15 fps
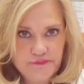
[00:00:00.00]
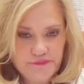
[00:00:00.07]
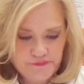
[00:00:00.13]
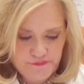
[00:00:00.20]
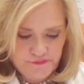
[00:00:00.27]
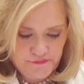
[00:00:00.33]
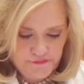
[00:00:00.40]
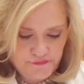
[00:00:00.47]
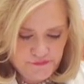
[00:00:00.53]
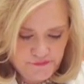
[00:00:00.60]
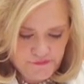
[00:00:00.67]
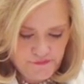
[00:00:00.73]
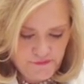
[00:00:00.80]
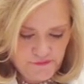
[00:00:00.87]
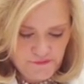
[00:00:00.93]

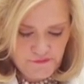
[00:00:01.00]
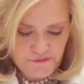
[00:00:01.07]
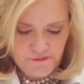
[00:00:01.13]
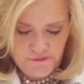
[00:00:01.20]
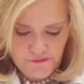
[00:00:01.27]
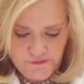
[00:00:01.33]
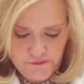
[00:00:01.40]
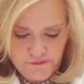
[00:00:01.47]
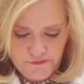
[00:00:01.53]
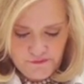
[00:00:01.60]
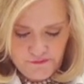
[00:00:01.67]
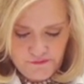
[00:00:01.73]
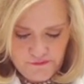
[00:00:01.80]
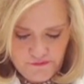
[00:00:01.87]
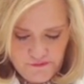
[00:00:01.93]

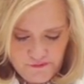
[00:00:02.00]
No one is speaking in this clip.